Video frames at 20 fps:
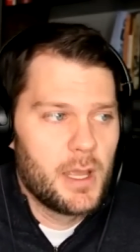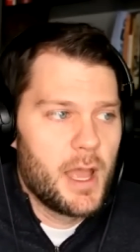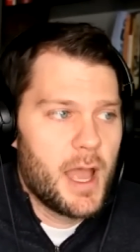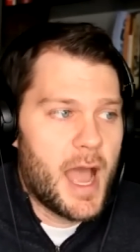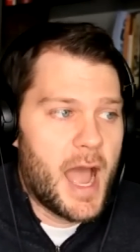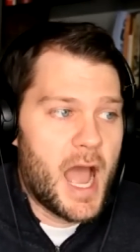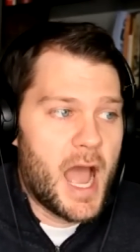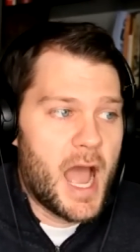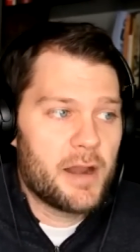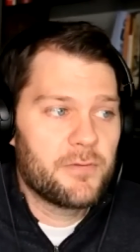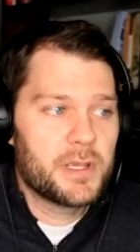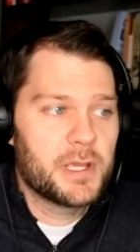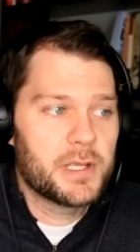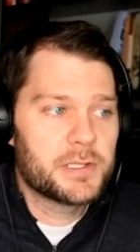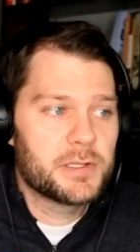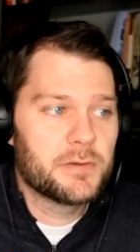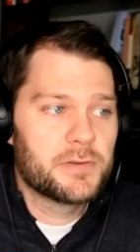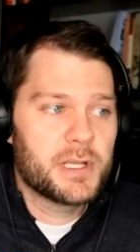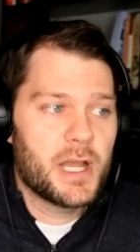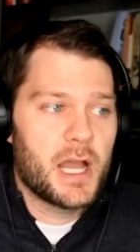
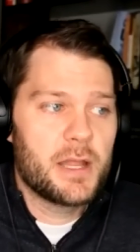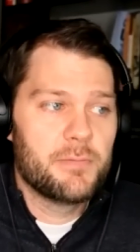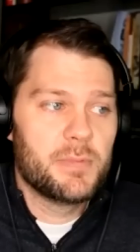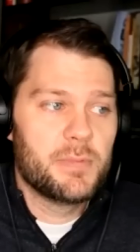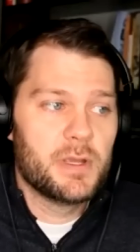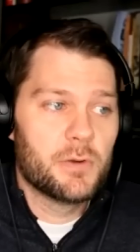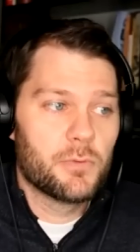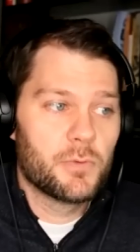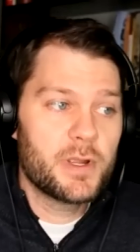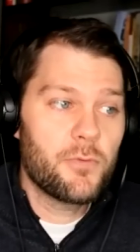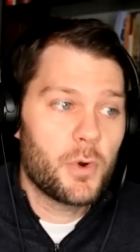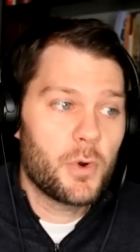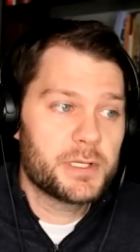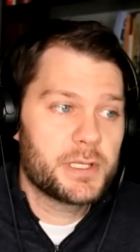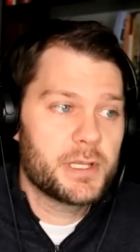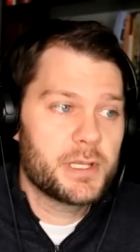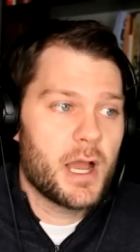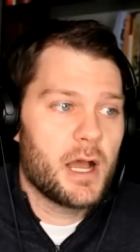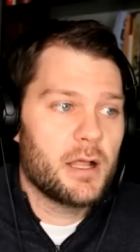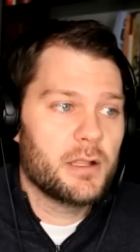Advocates of side B revoice
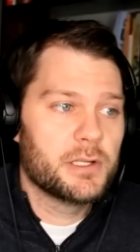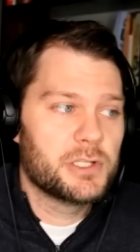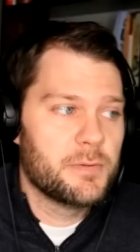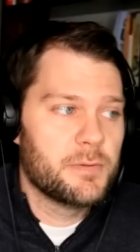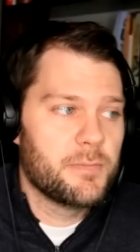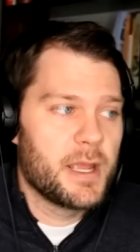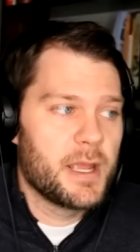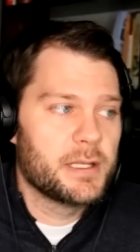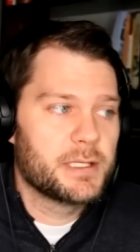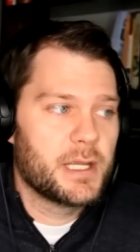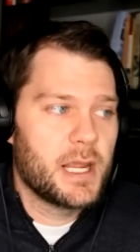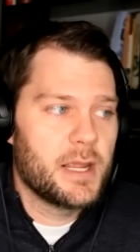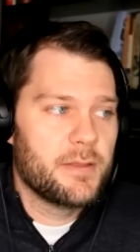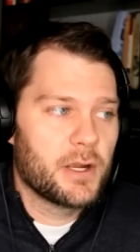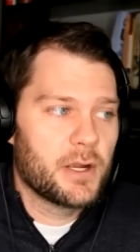theology maintain